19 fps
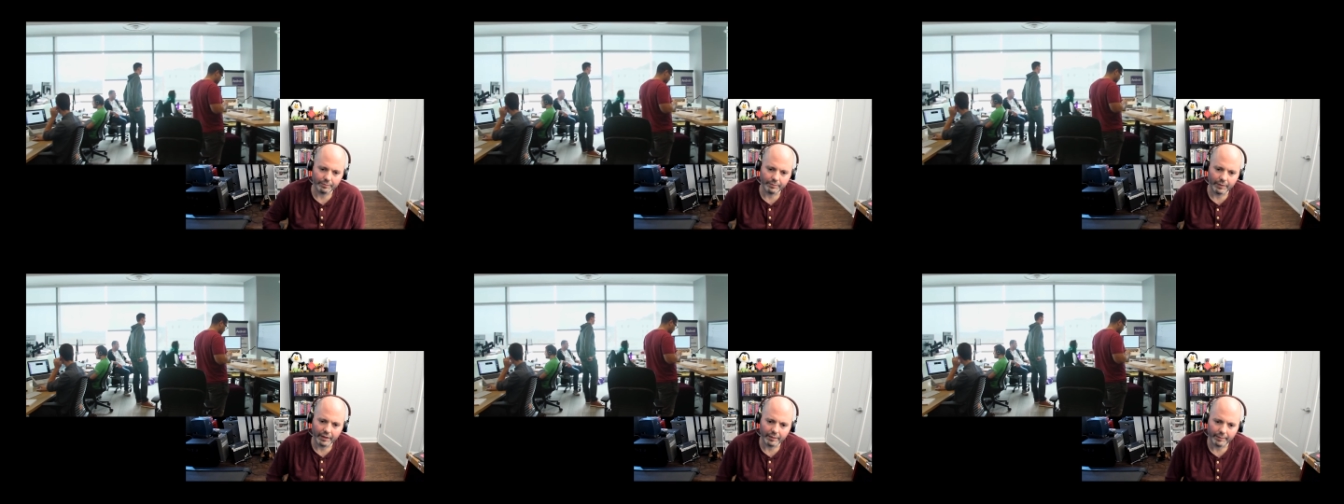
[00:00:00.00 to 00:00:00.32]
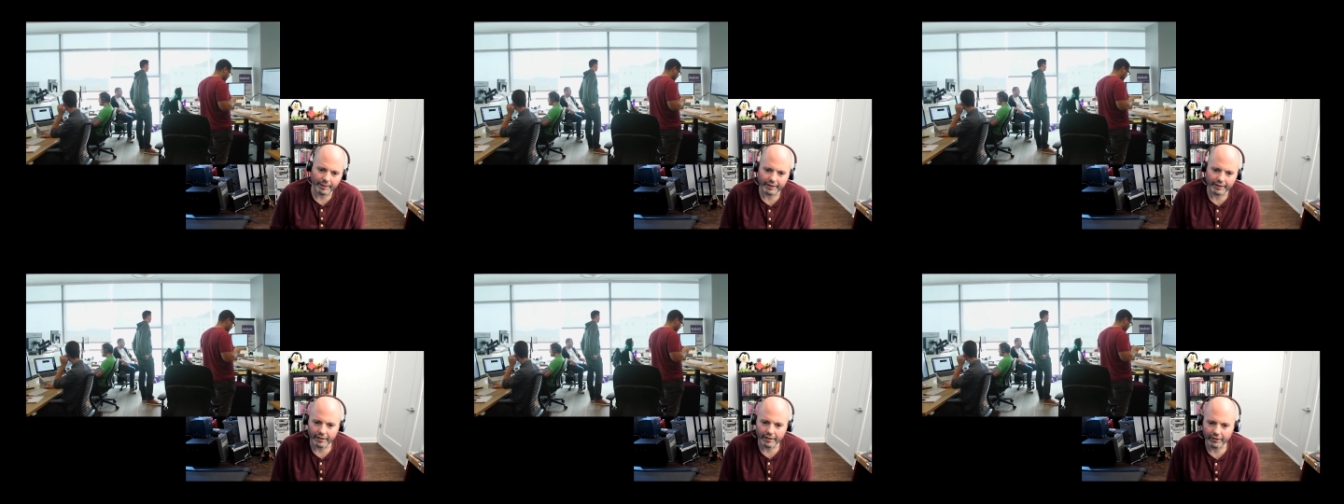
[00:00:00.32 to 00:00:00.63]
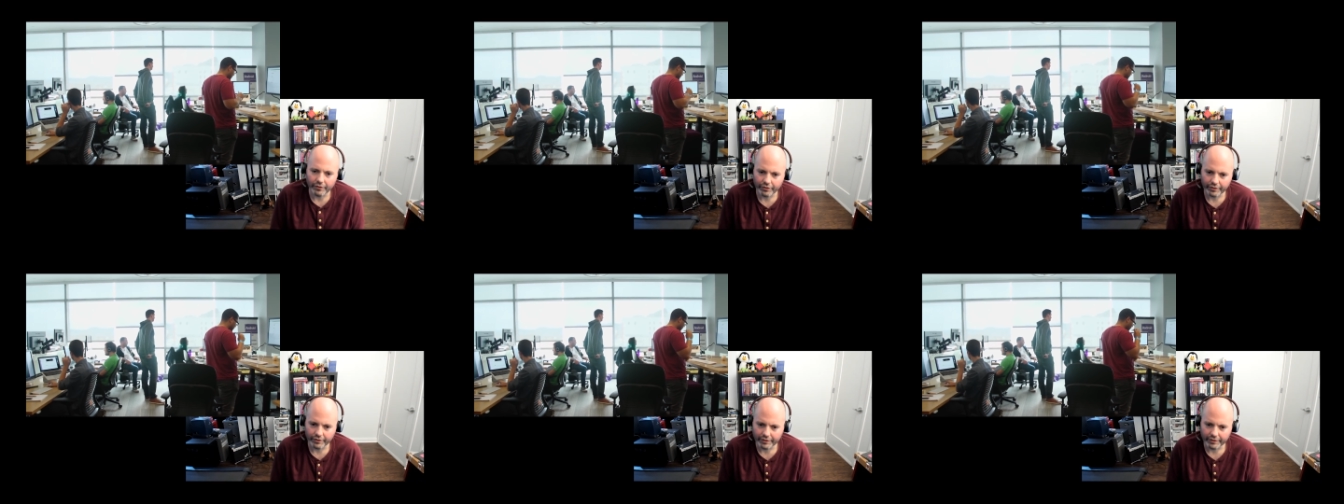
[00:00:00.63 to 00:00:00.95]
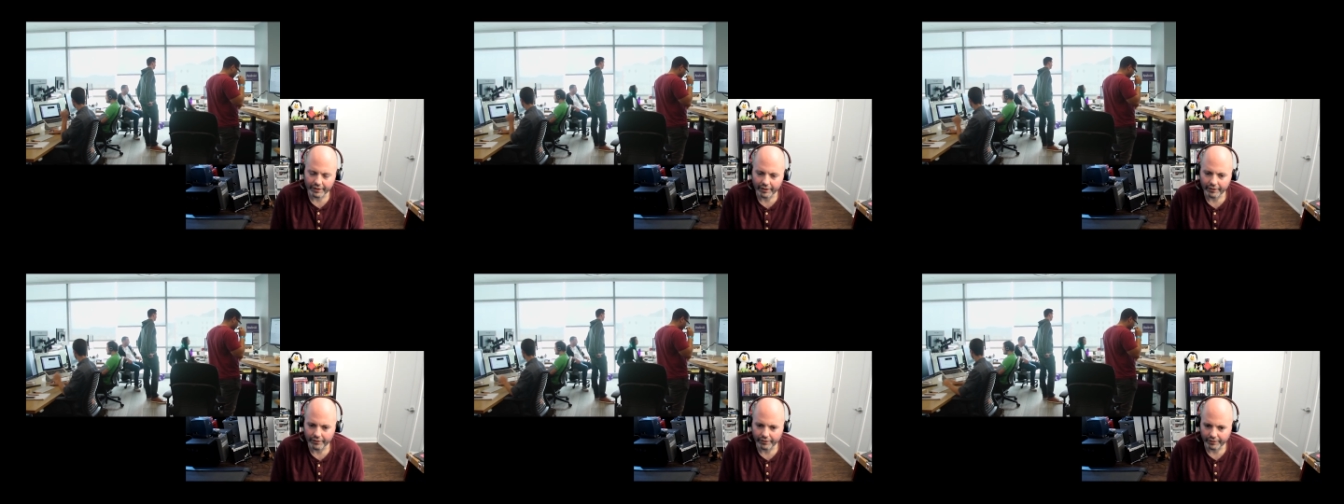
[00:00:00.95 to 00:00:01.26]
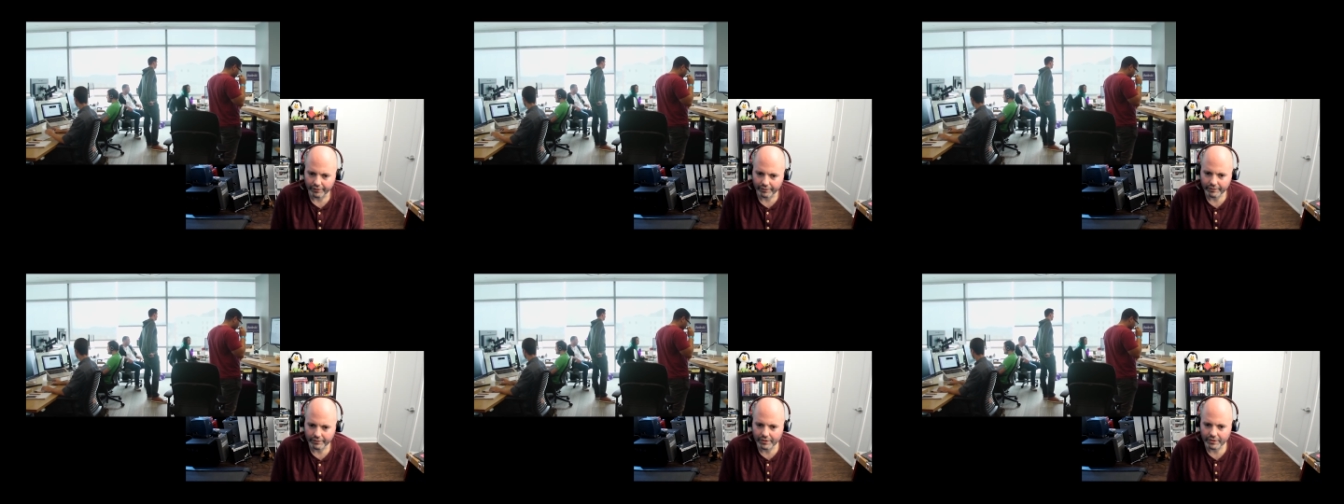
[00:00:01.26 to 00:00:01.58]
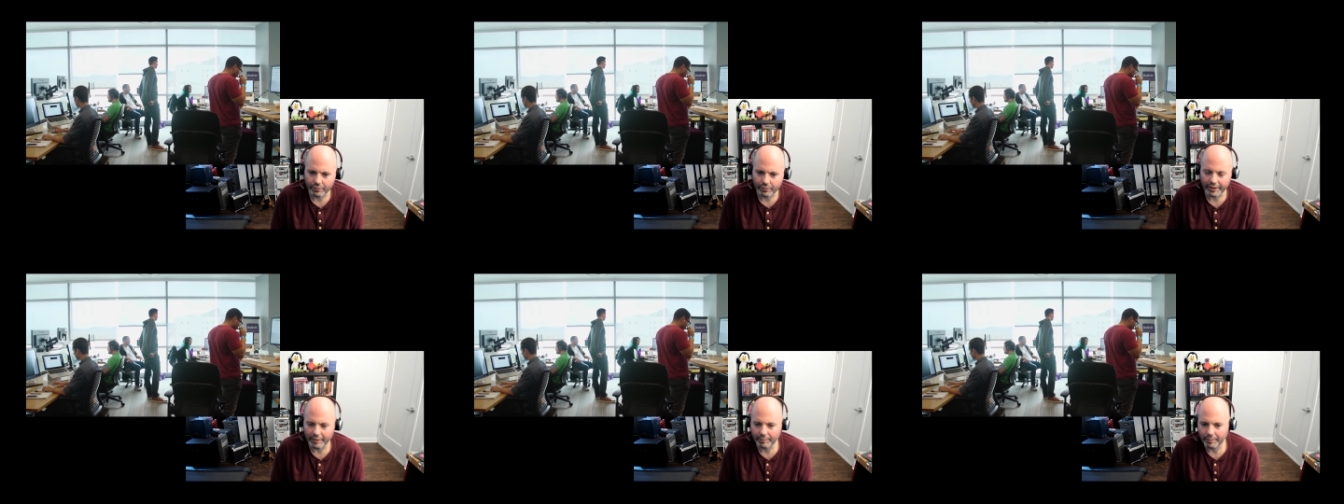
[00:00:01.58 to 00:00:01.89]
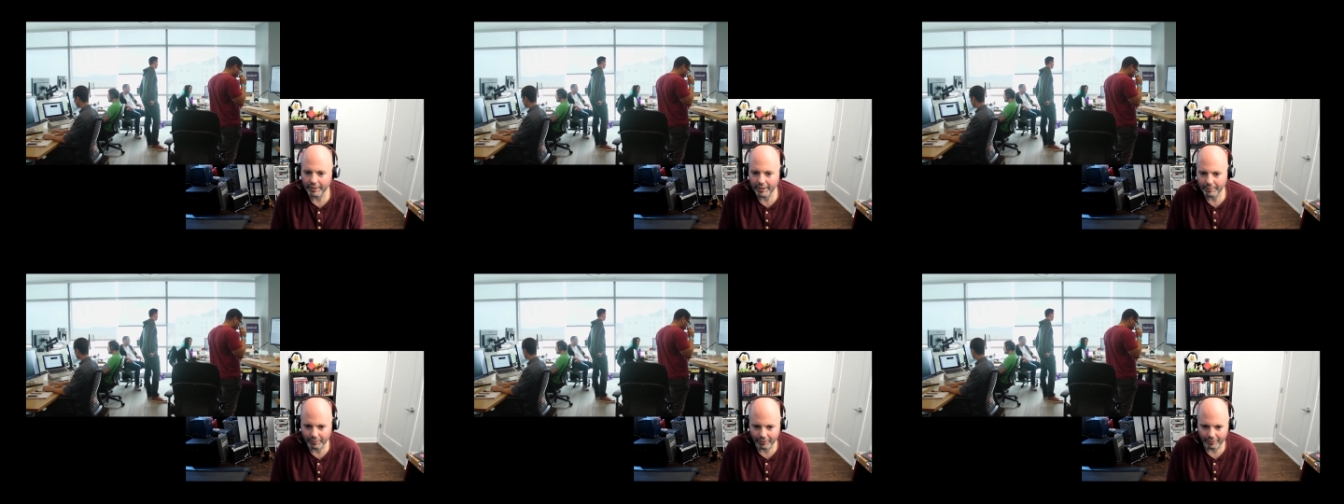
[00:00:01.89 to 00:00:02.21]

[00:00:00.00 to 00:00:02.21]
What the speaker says: about 100, 120 people,